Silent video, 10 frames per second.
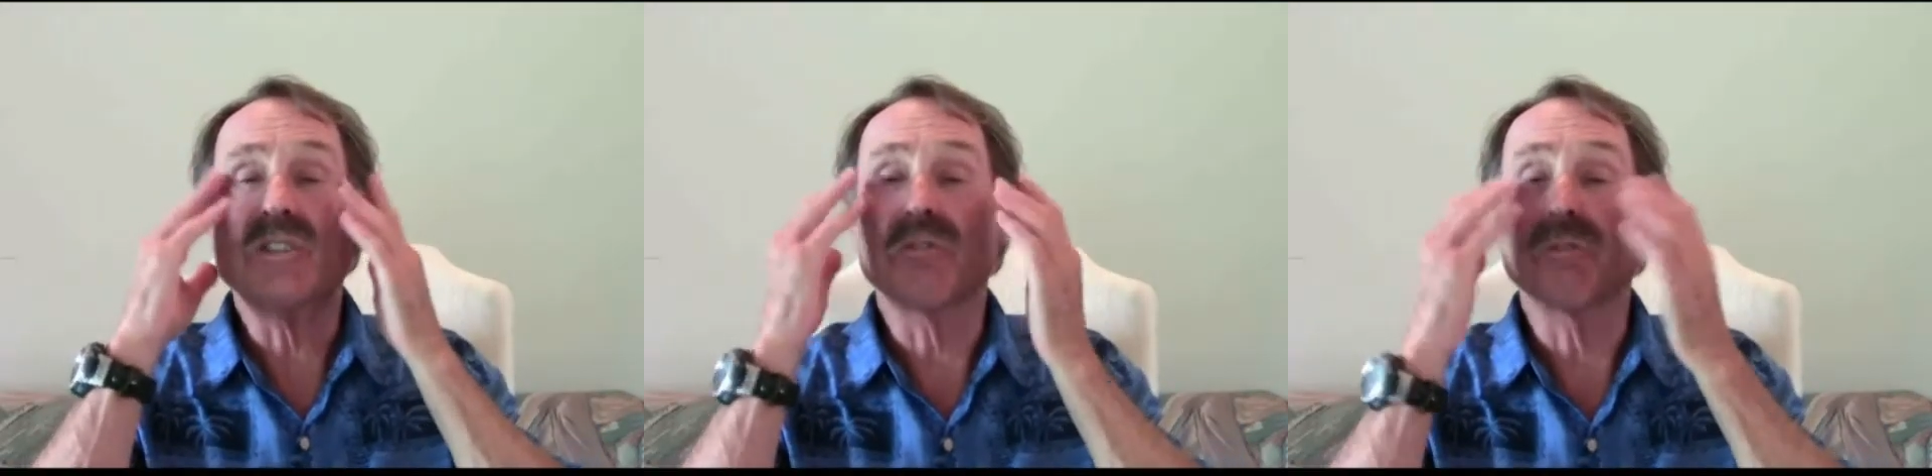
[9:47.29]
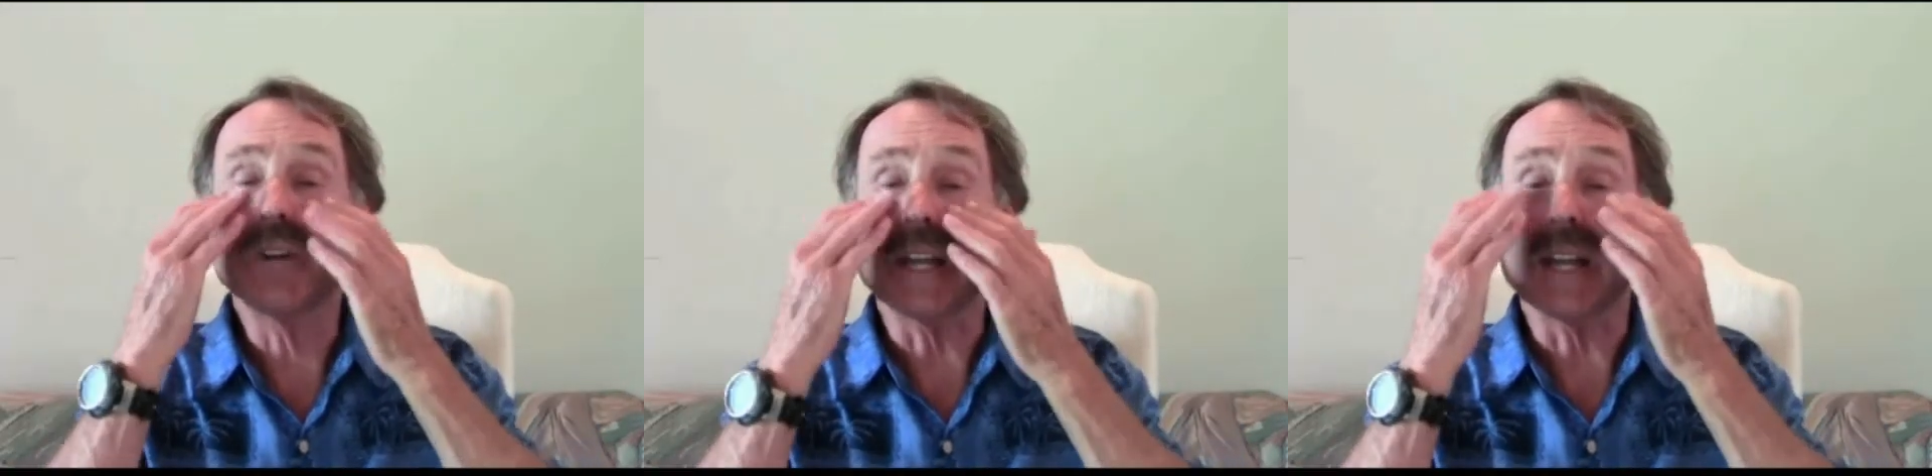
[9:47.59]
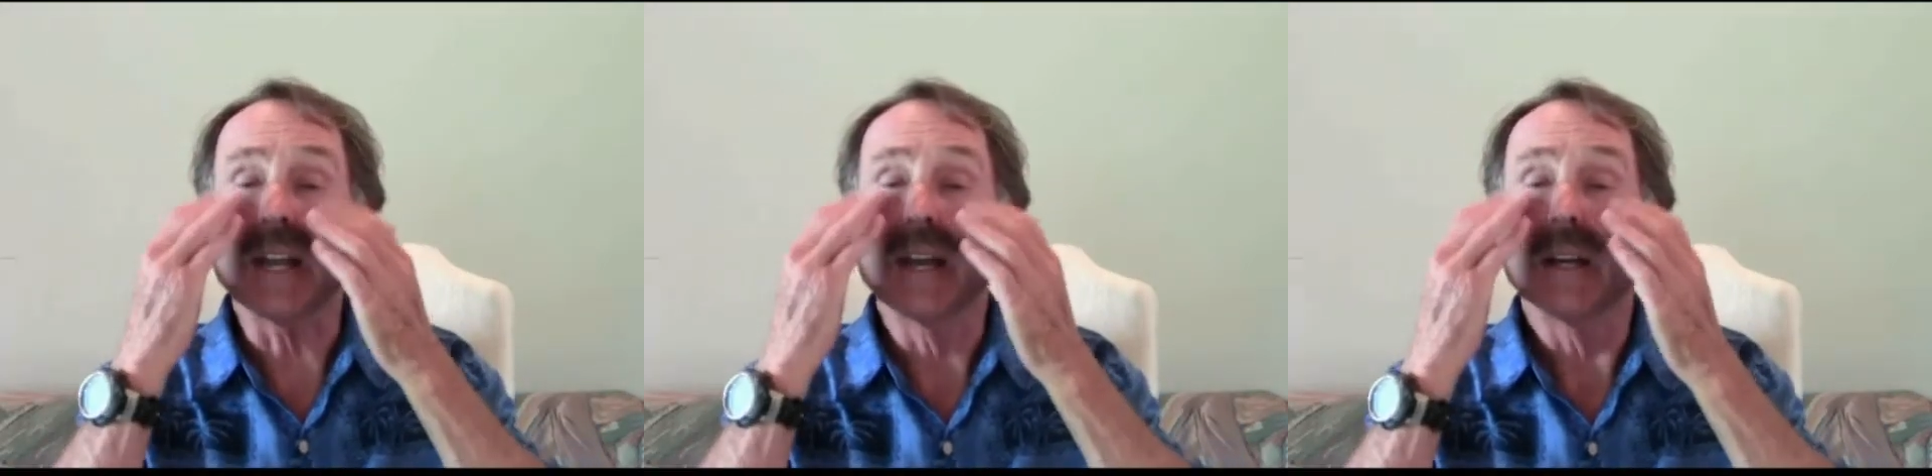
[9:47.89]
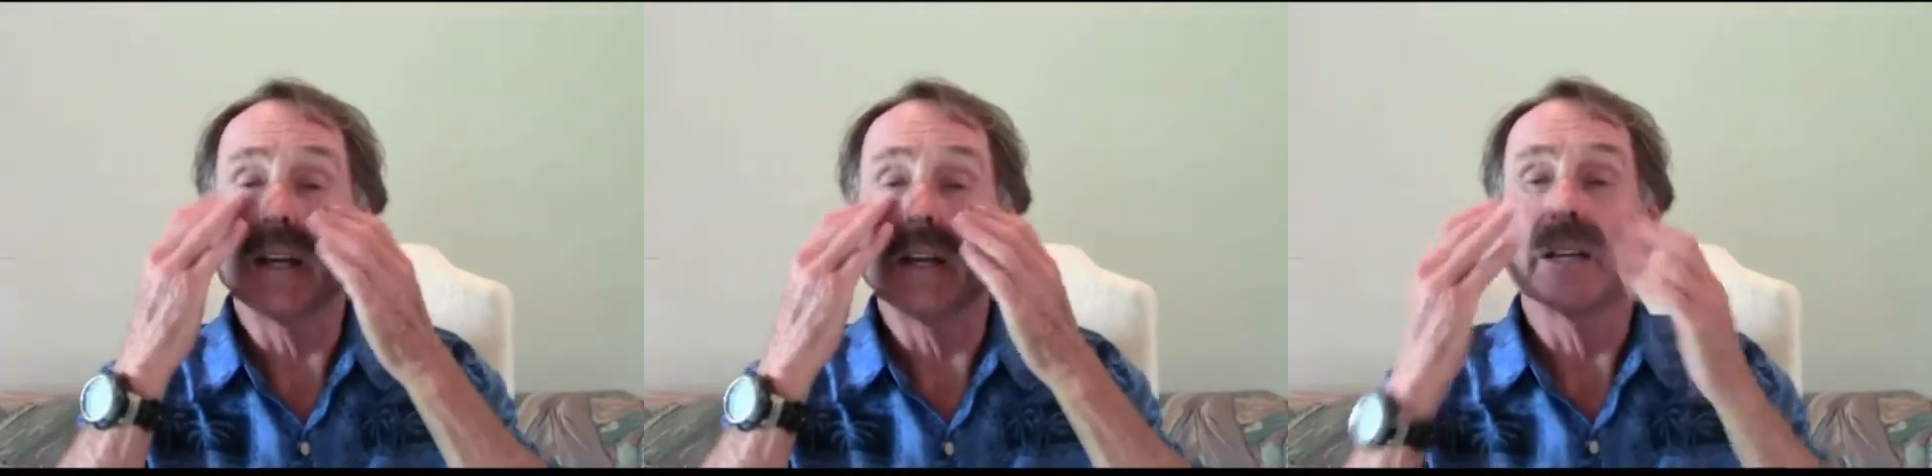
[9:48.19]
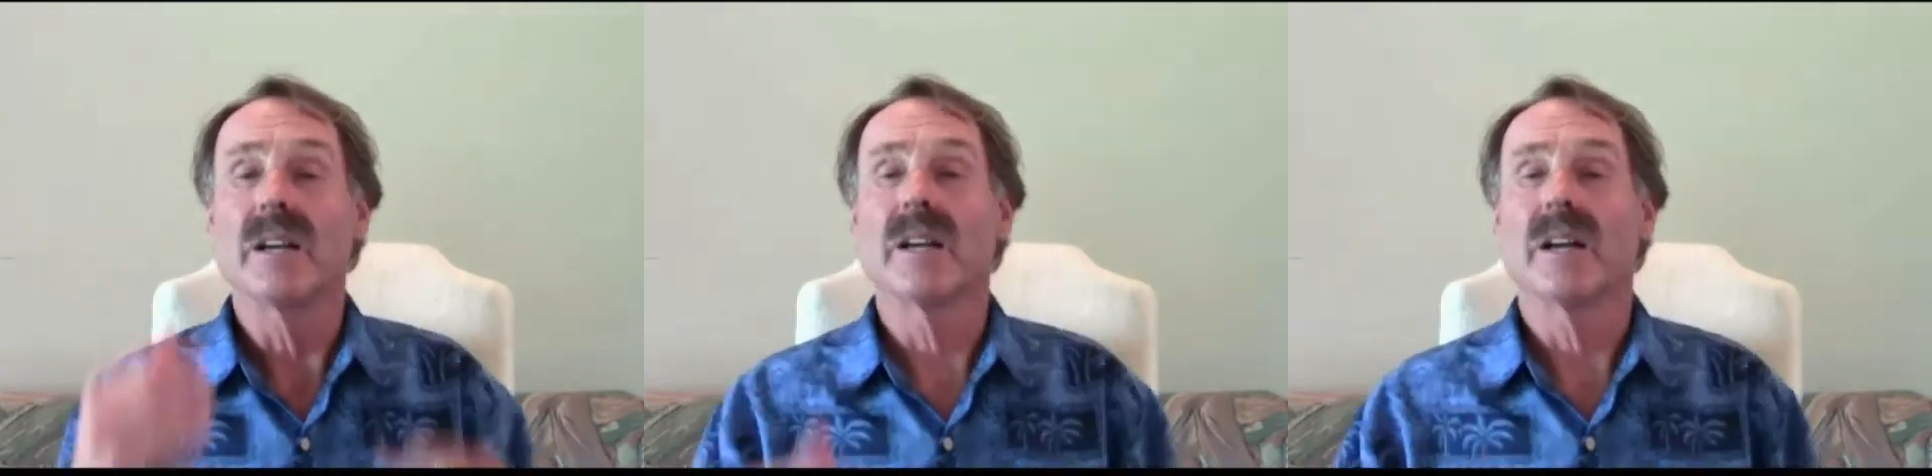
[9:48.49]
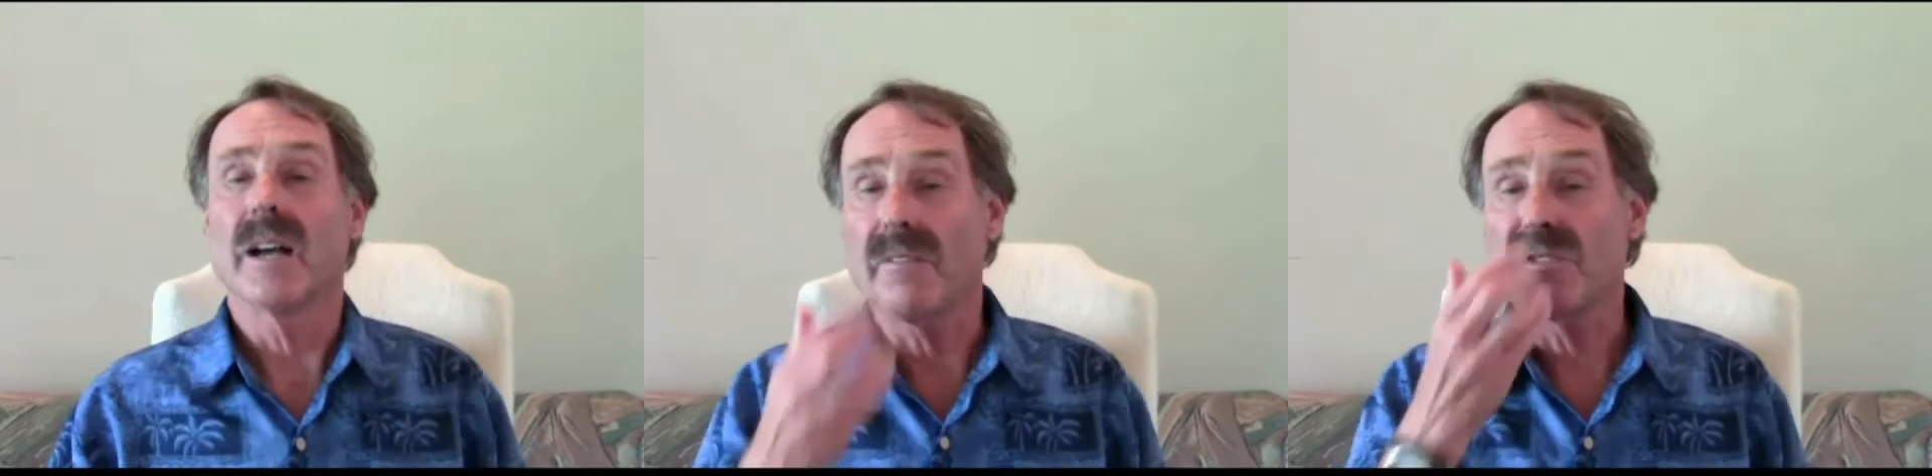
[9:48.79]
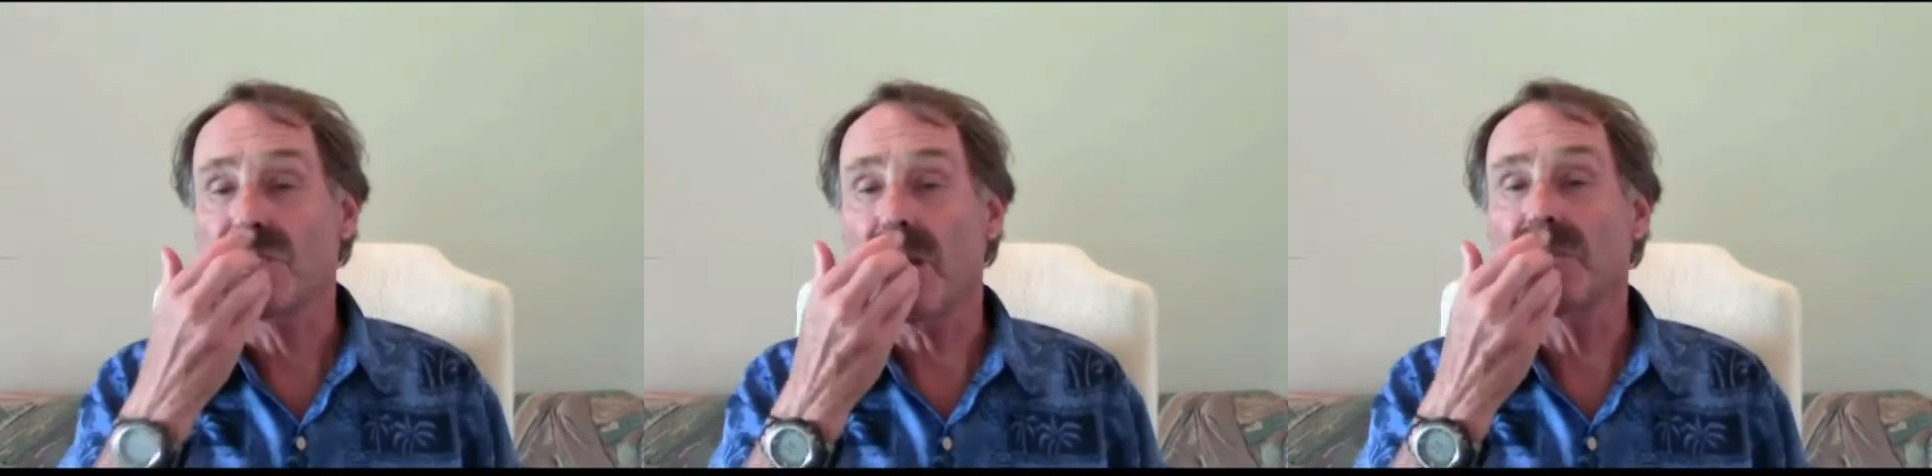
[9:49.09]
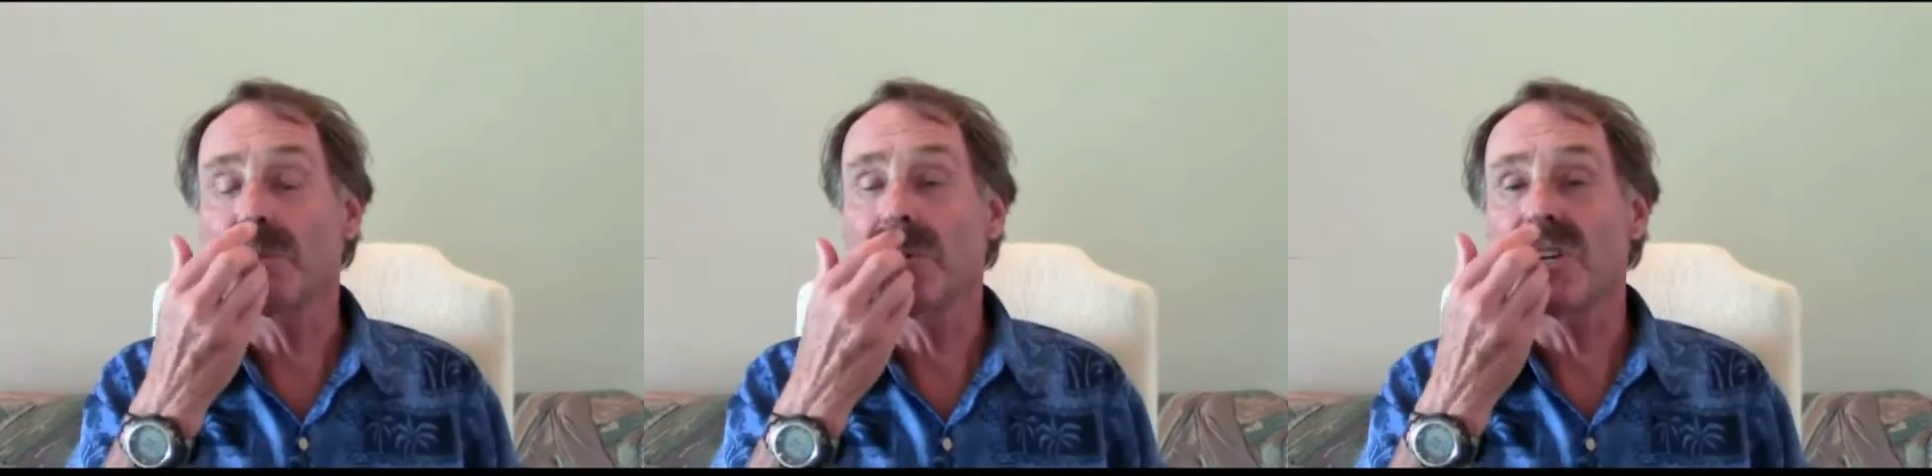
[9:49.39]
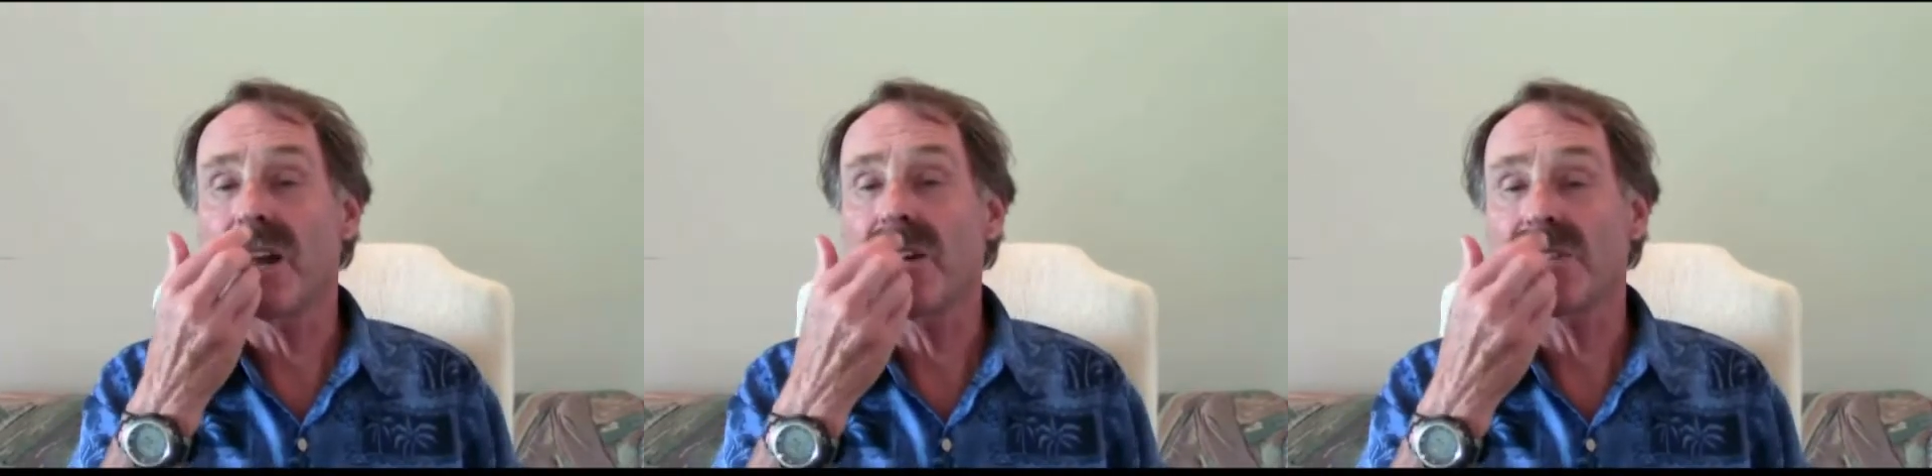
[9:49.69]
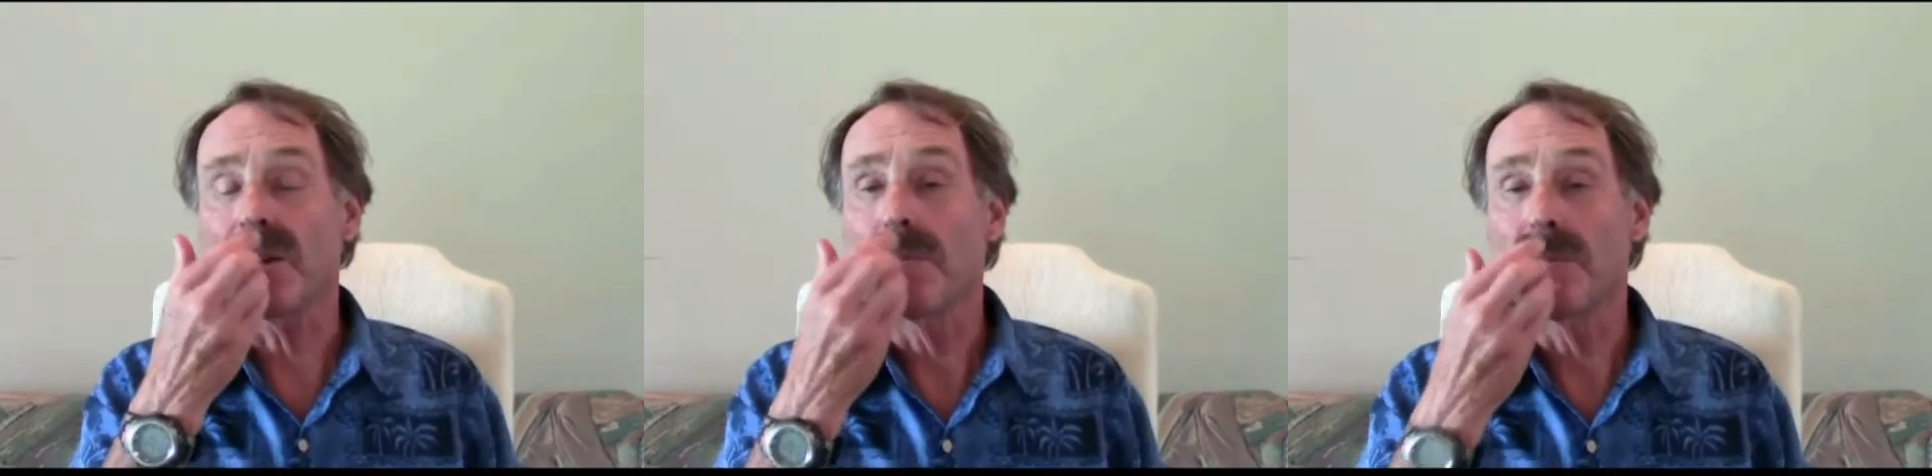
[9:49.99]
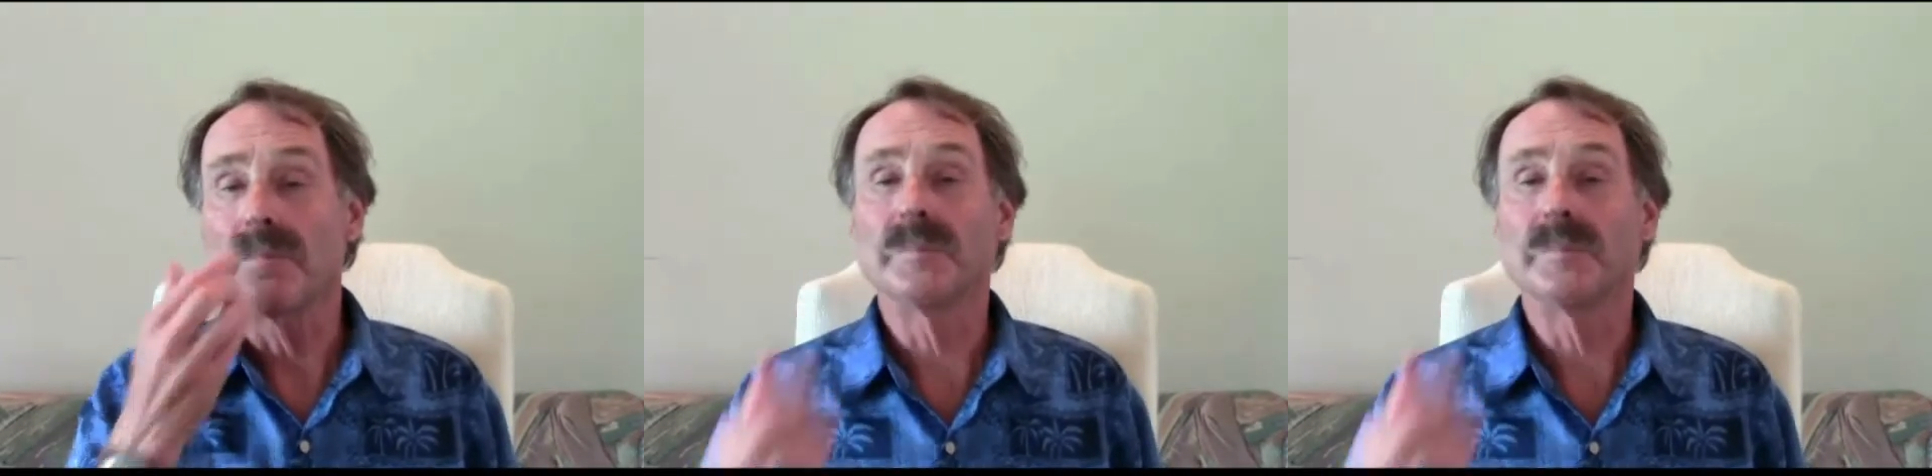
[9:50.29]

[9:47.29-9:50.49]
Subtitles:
free of self-depreciation,